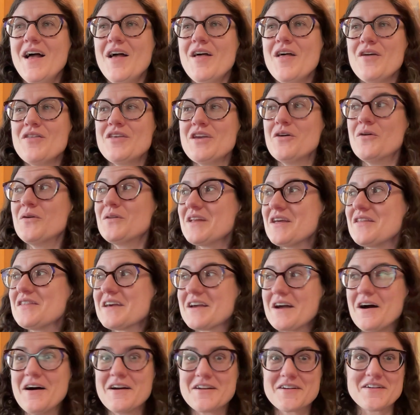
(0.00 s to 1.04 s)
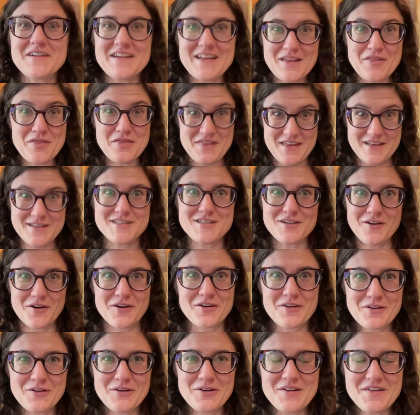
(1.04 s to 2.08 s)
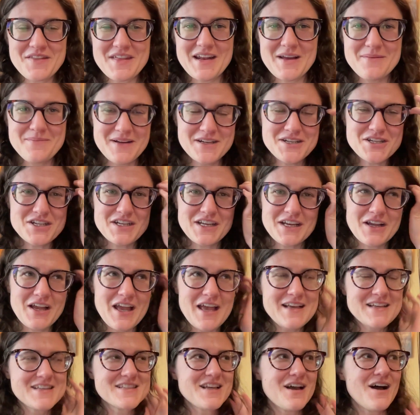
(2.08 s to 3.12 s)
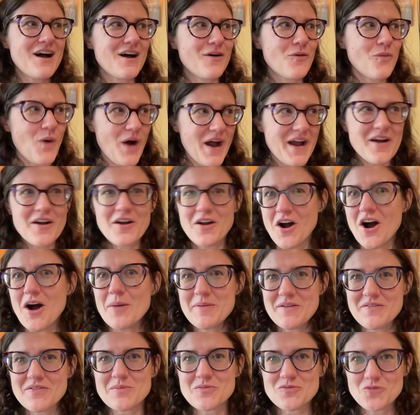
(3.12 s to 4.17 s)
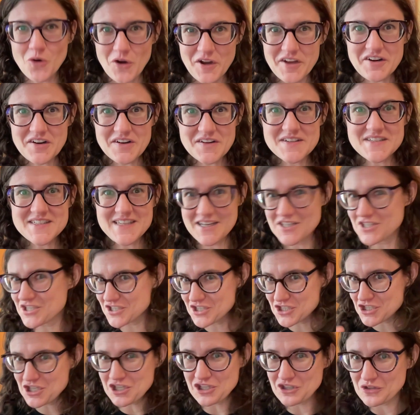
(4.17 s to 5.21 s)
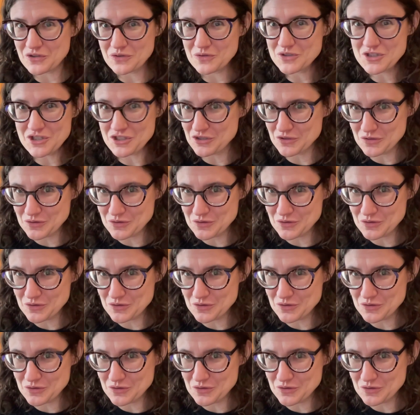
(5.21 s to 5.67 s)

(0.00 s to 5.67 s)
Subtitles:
The only thing underneath this article that I'm mentioning is a wire copy from Reuters, and just two